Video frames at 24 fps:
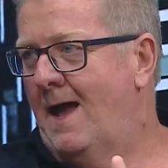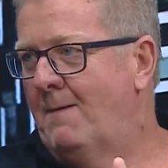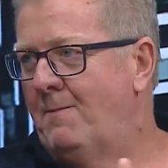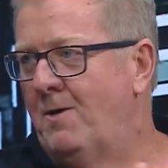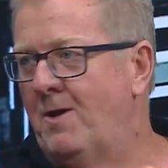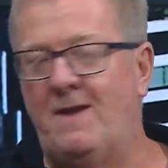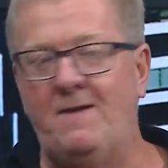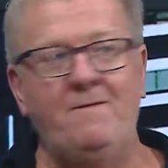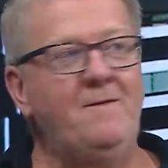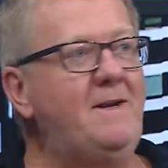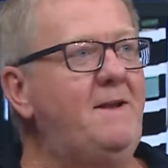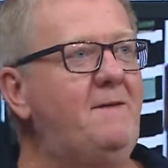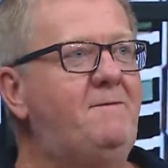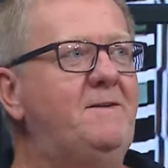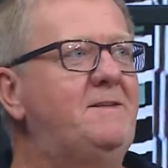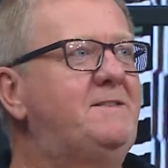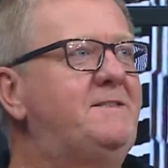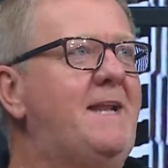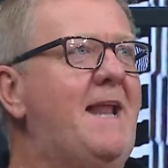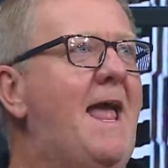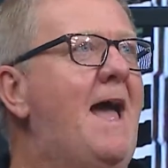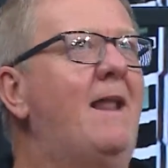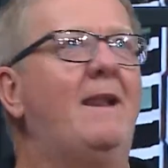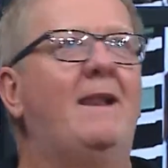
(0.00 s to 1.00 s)
Even if
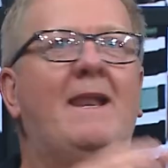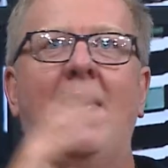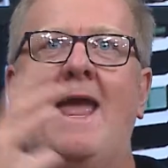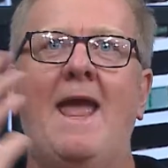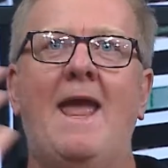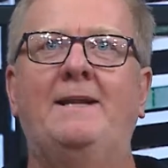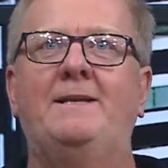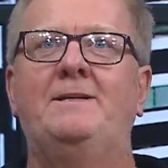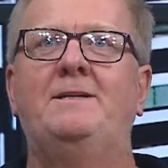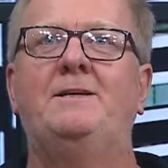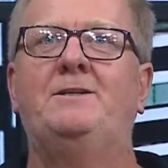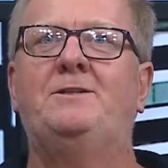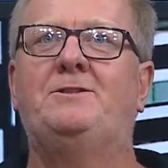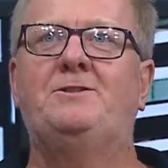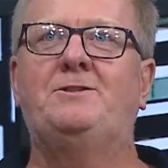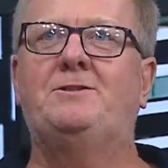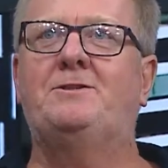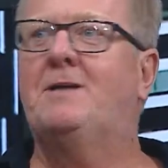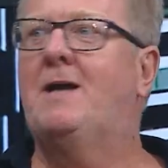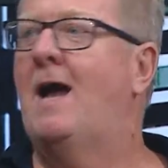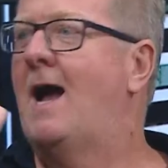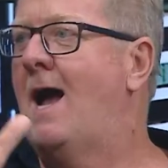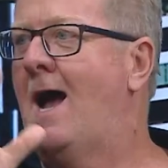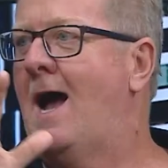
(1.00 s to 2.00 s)
it's an
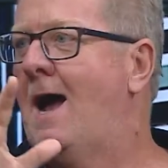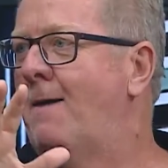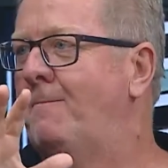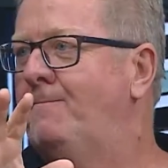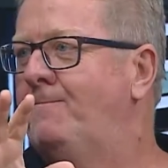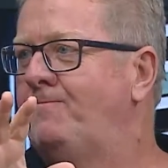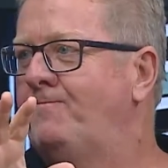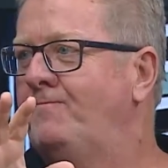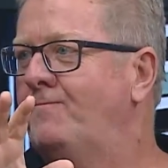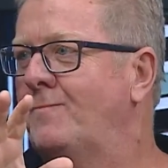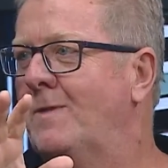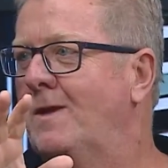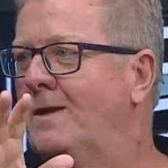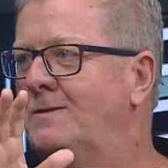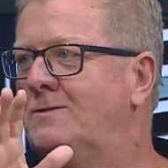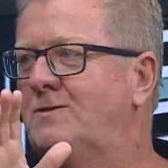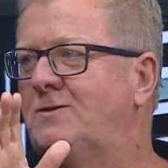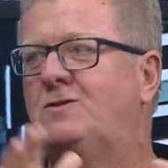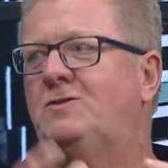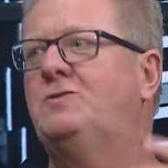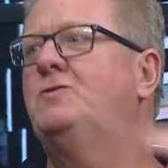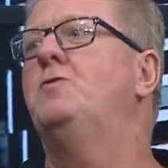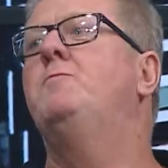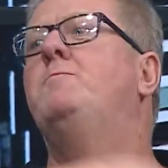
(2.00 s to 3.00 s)
outlandish,
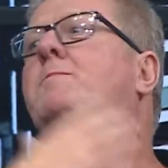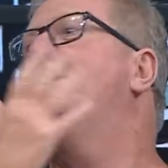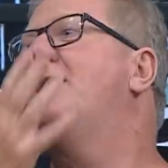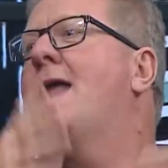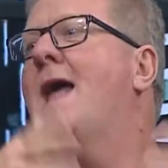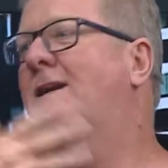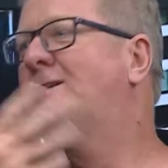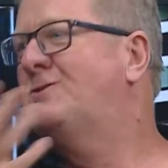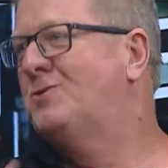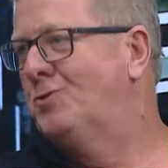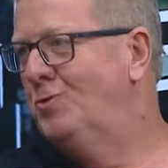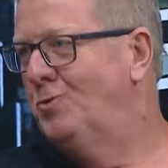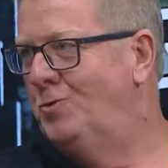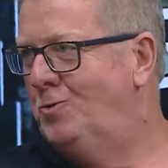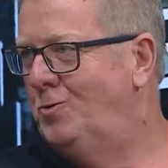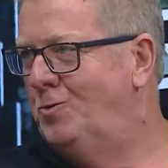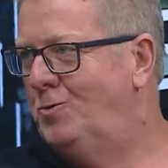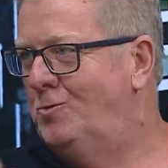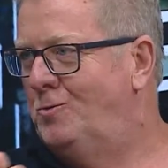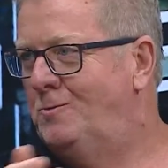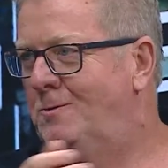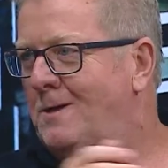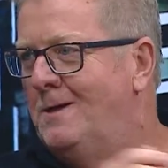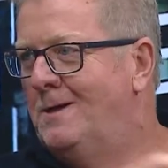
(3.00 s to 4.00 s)

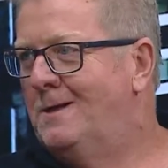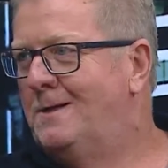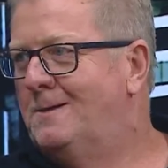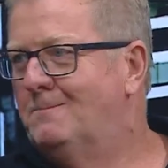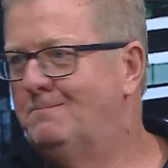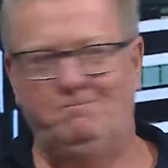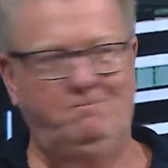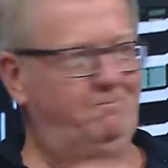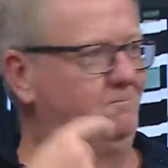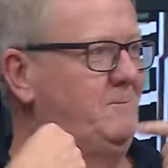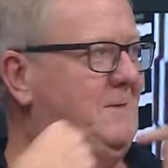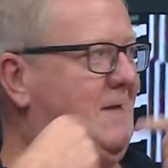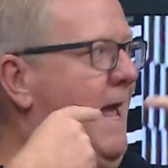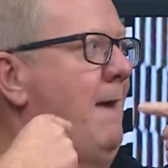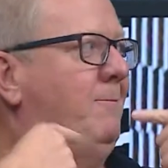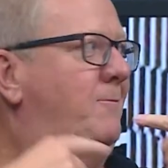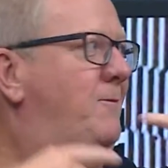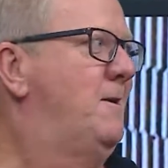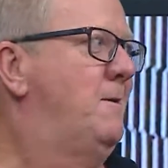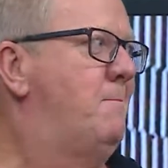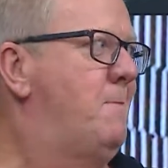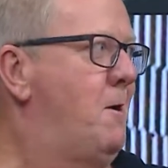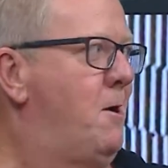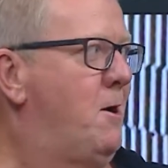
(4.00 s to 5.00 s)
supernatural,
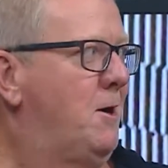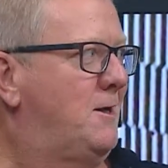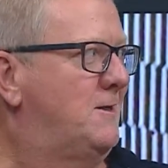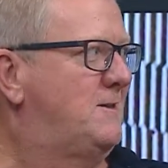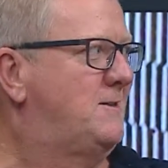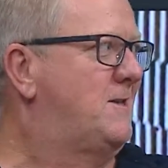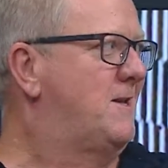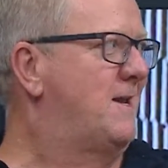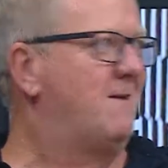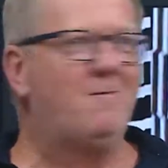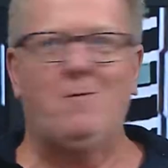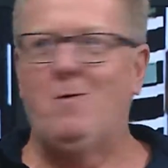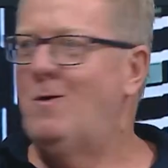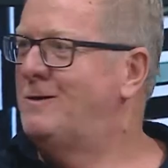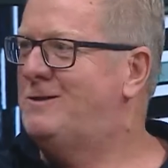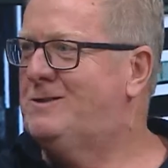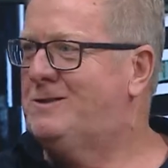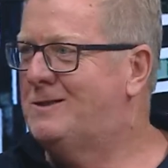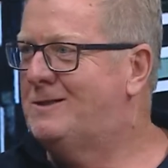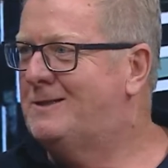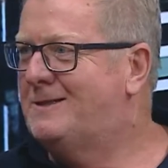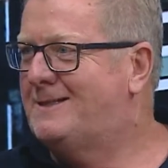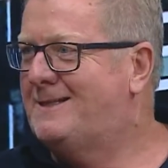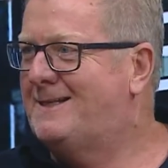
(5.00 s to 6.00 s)
Captain America Steve
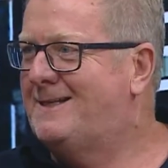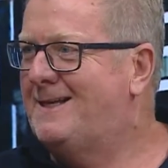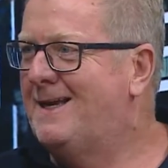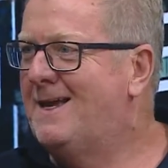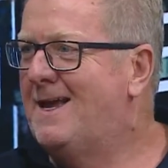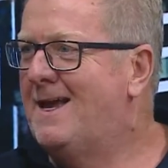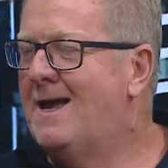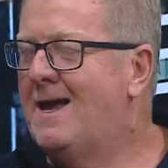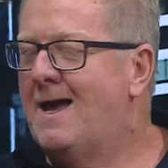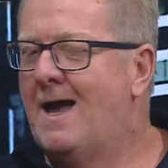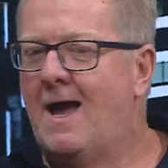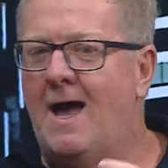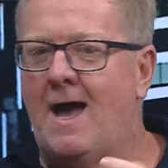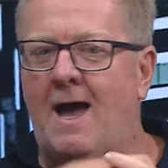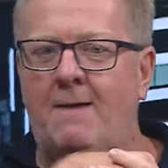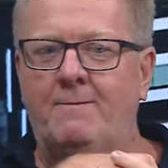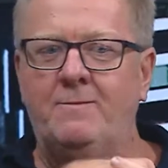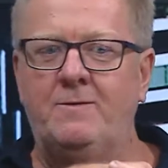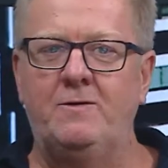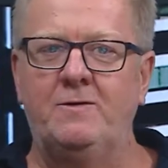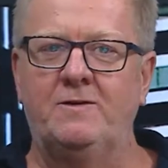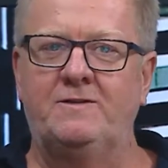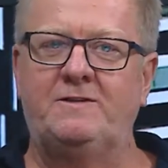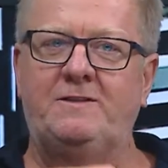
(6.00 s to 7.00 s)
Rogers,
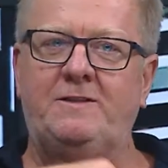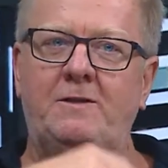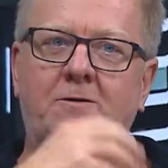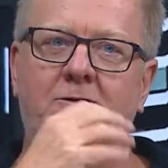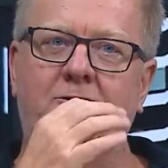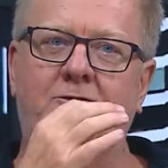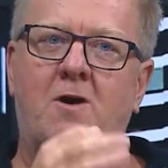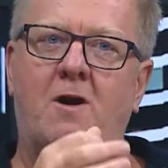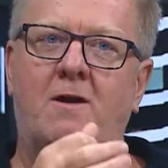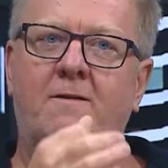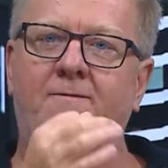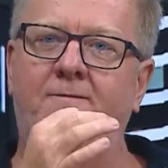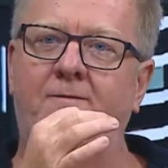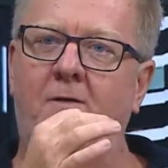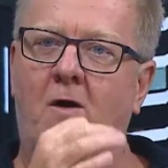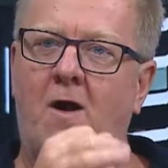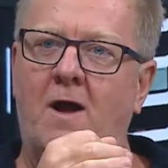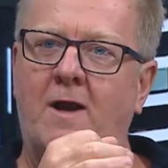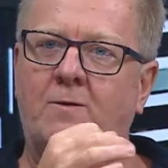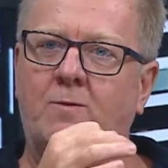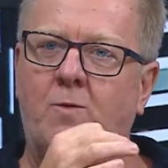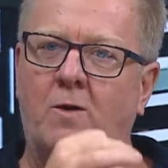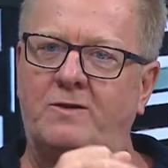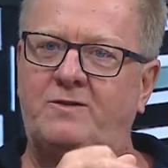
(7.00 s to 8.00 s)
you're still trying to
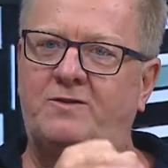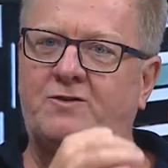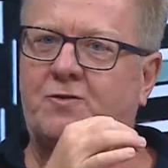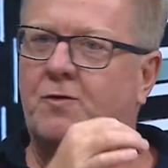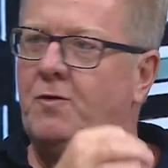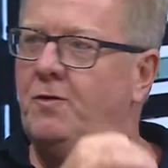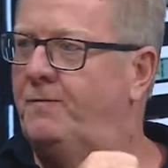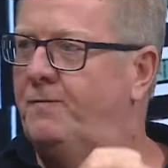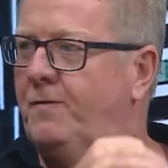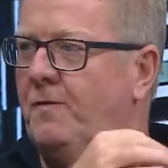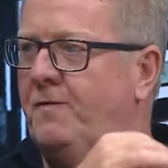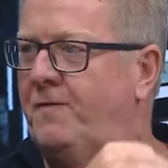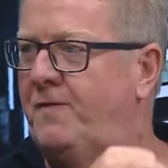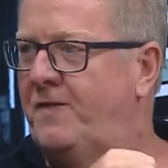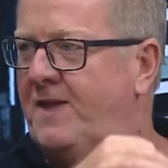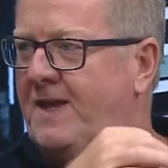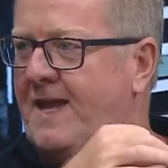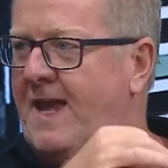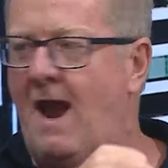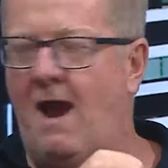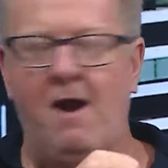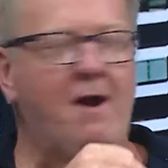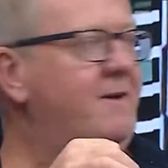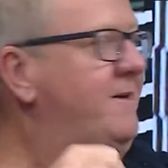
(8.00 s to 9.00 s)
find what's truthful for the
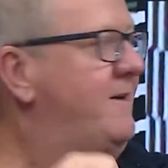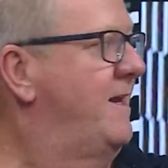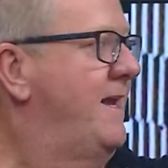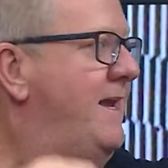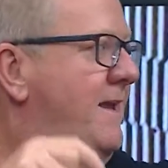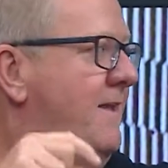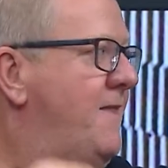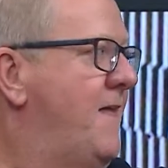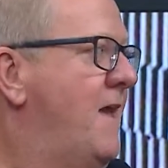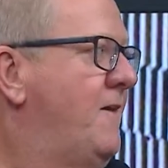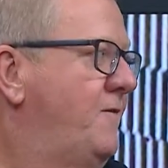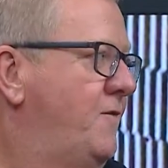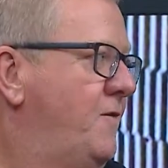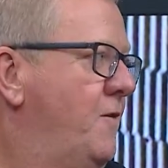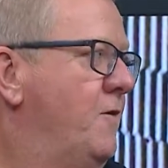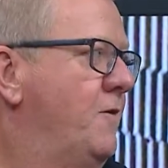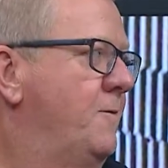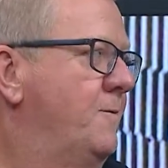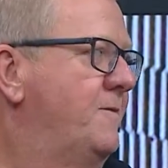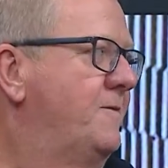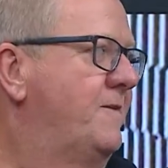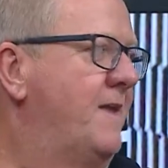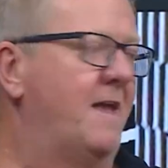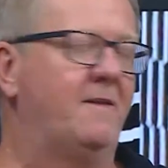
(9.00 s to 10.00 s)
character in that
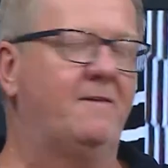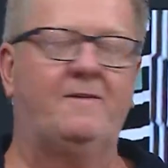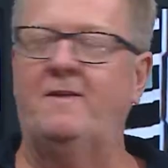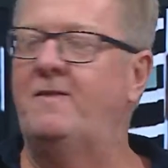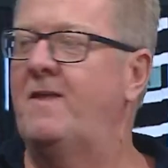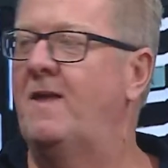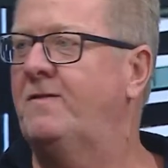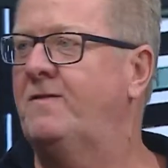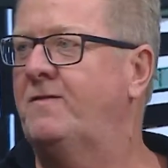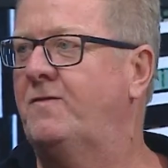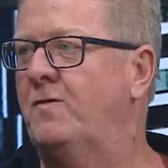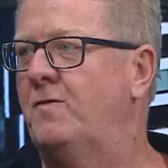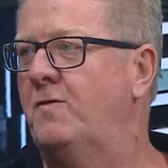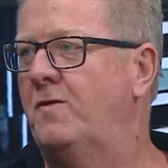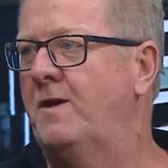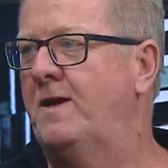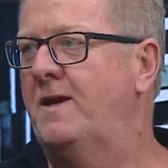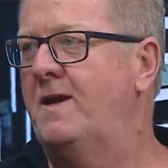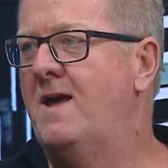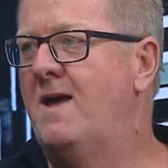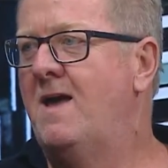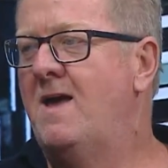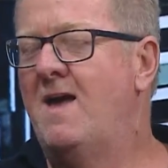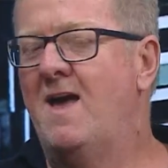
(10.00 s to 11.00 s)
circumstance, in that
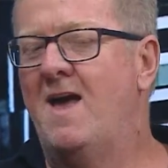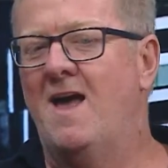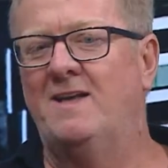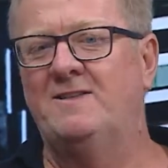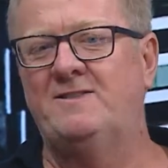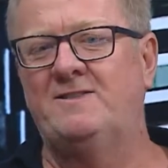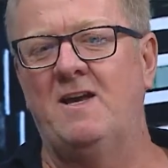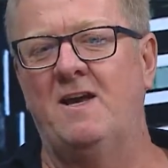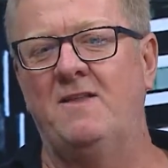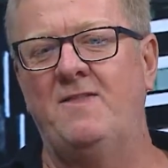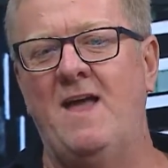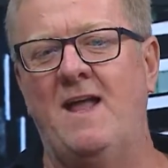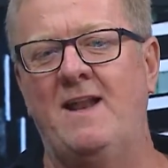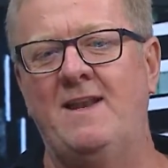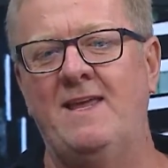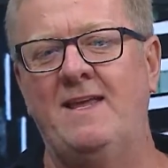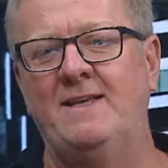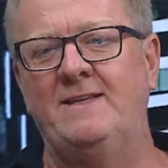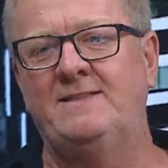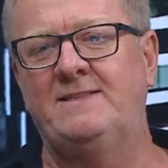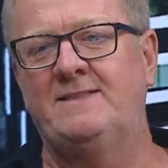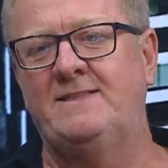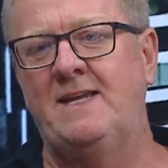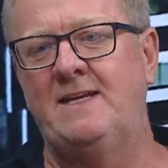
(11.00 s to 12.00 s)
story. Right. And so that
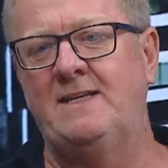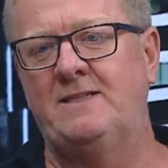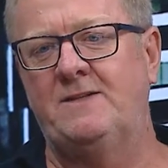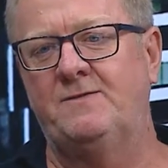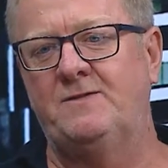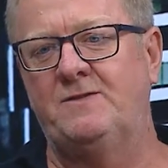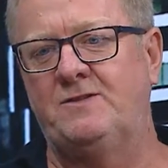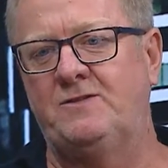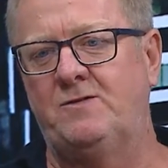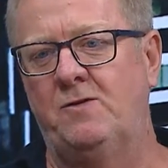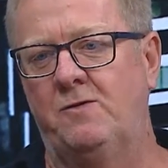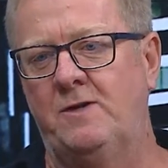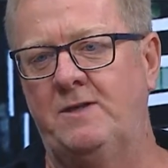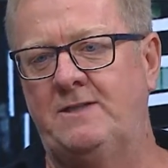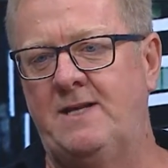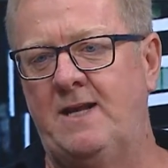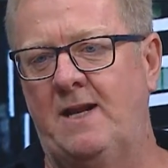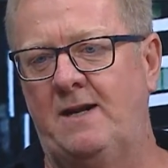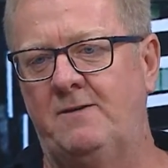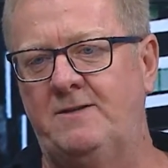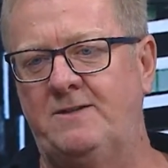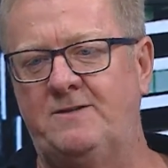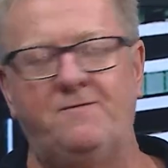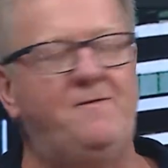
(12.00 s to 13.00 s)
instinct of a
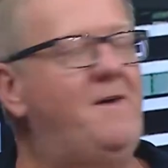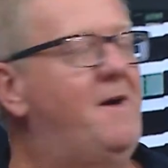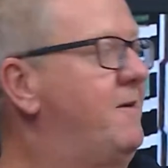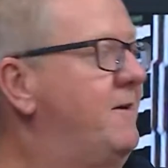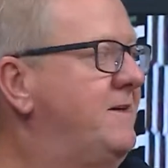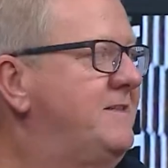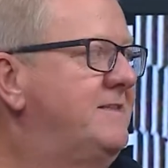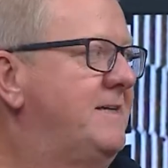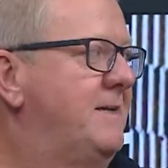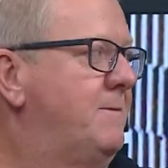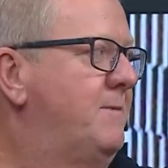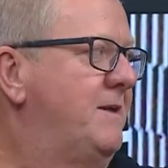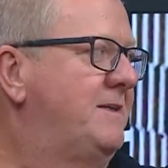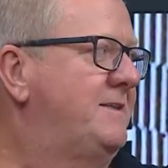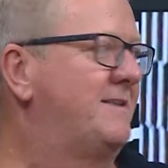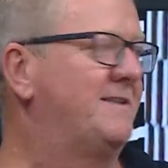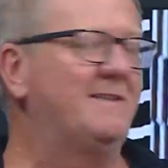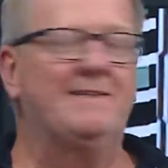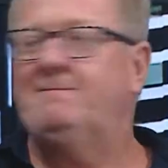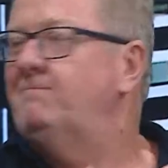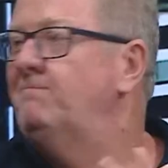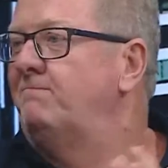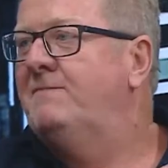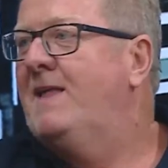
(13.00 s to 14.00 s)
storyteller is very similar
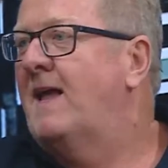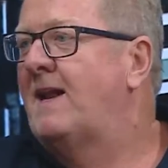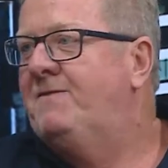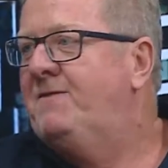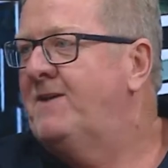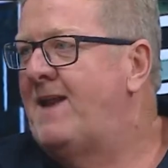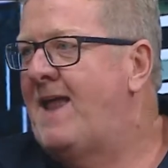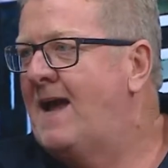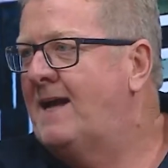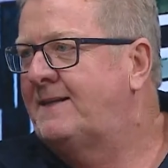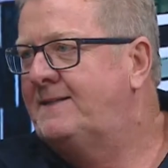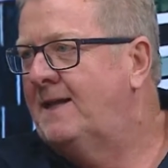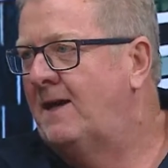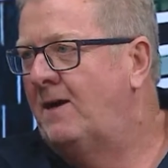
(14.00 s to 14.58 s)
to that of an actor,